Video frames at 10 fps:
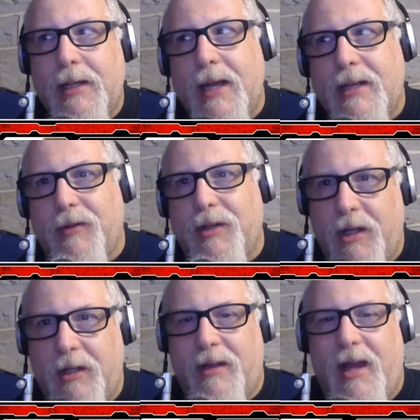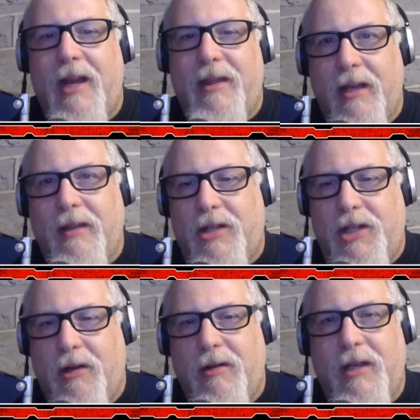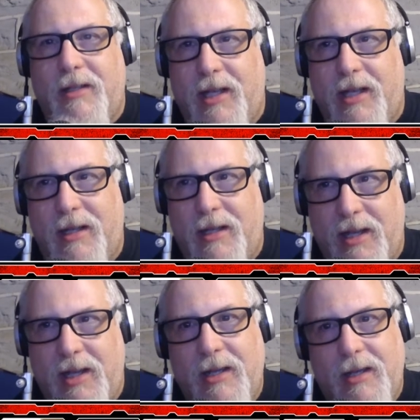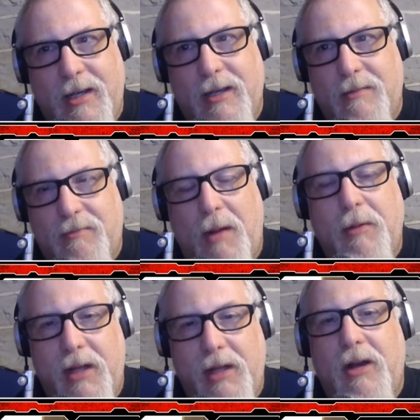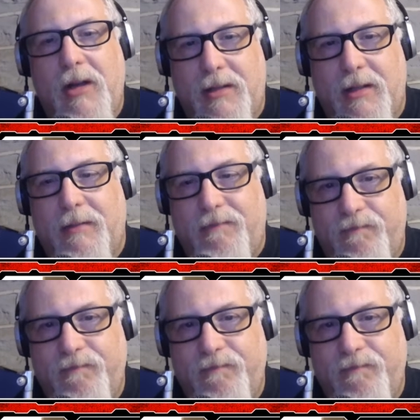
as a result of that, I think this year he said that they probably lost a,